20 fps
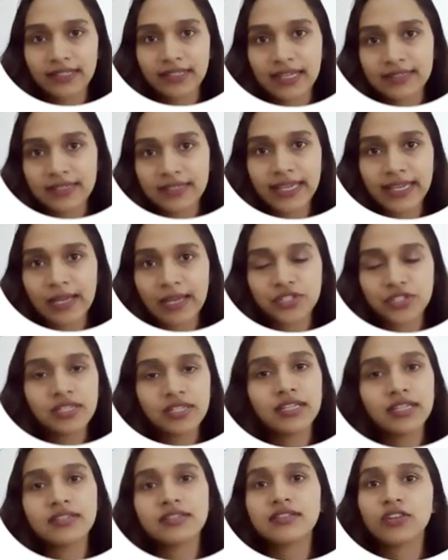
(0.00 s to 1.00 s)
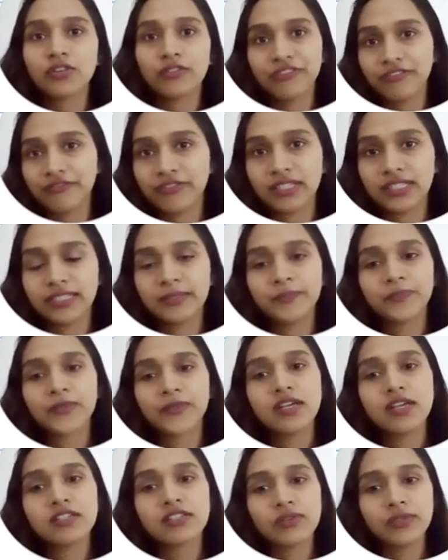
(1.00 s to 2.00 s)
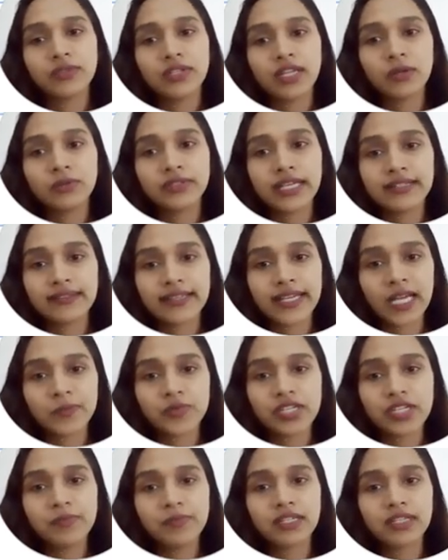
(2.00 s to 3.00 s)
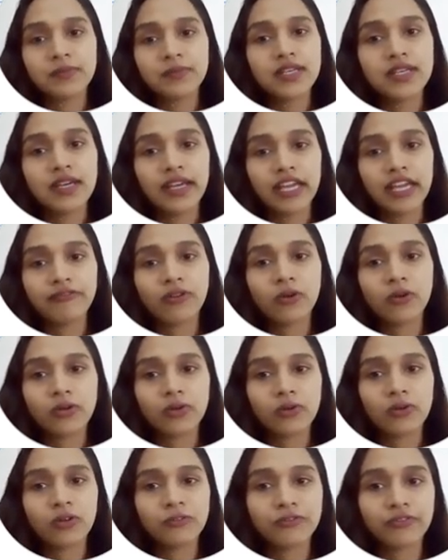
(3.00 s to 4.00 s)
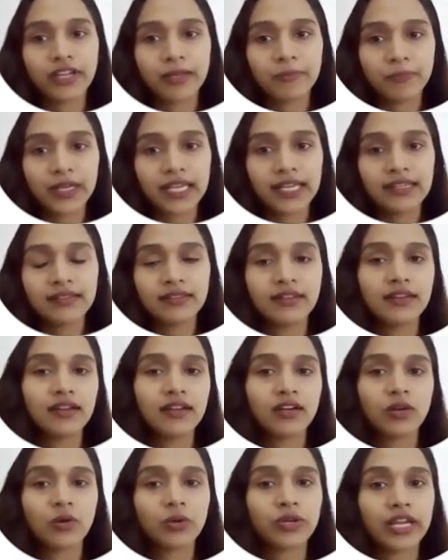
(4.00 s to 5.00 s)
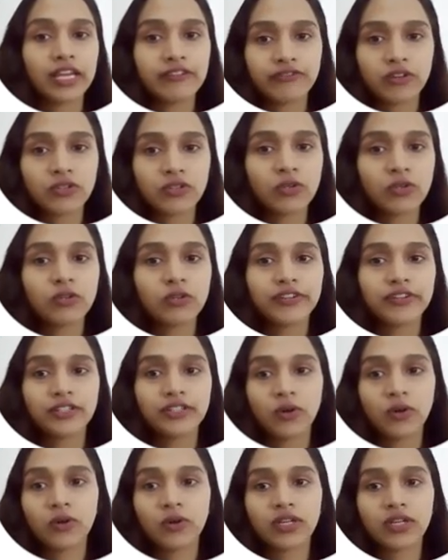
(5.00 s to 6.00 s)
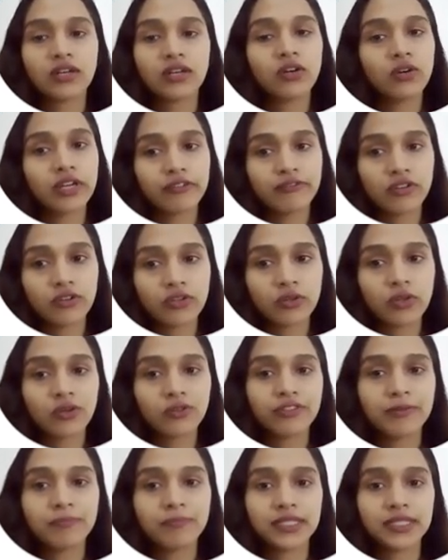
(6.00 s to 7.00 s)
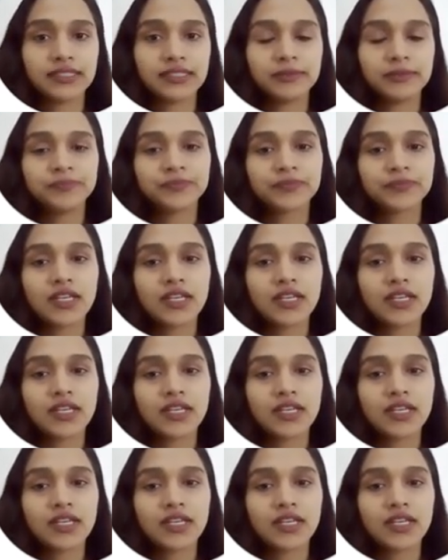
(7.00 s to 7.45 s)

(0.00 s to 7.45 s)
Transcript: that as a caption instead of a word. So now that caption becomes a photo of a plane or a photo of a dog or a photo of a bird.